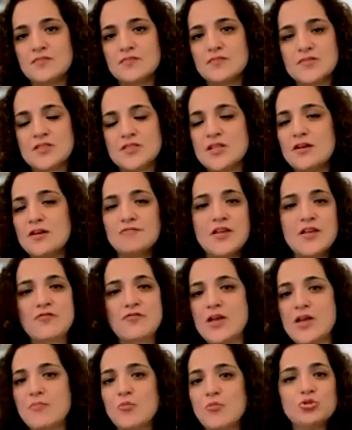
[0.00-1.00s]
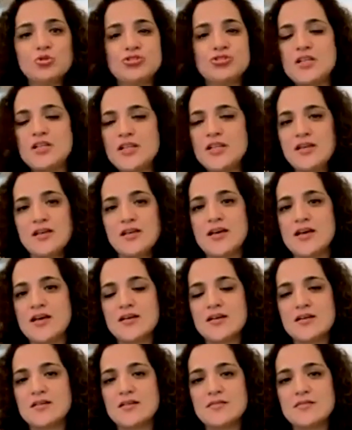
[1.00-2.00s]
stuff emotionally
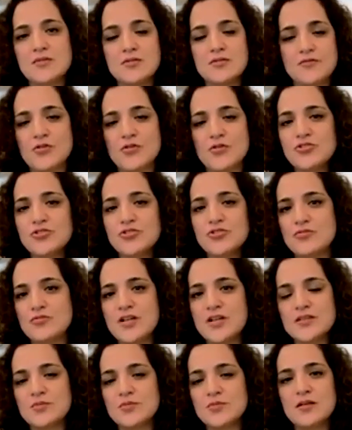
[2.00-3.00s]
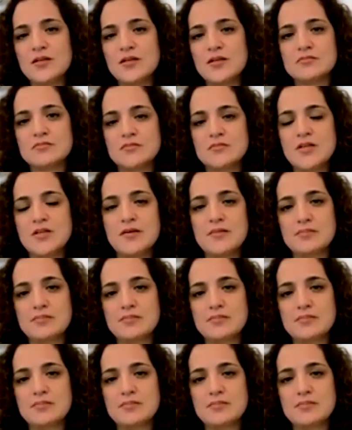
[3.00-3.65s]
for the children as well. Yeah.